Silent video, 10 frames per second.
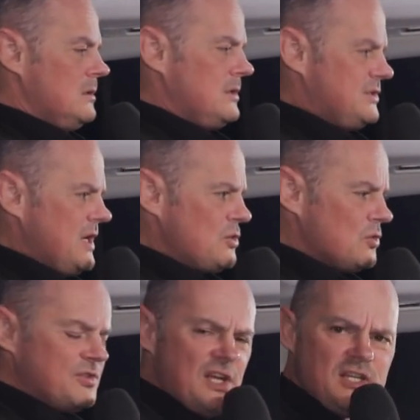The
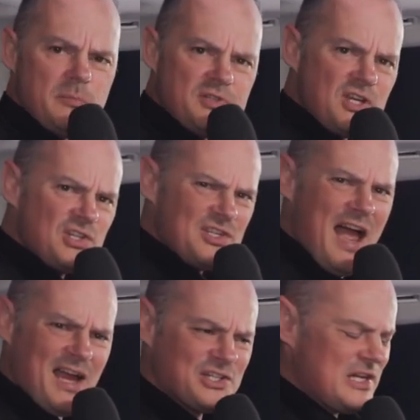central seating position is
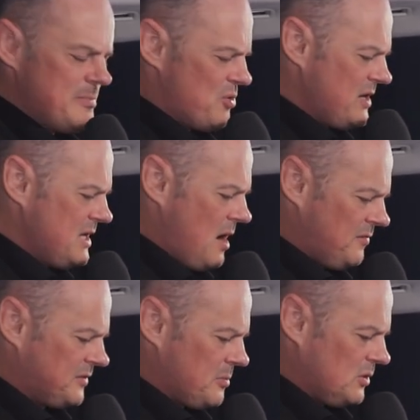actually pretty
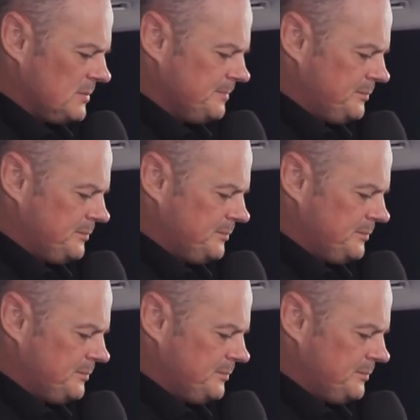comfortable.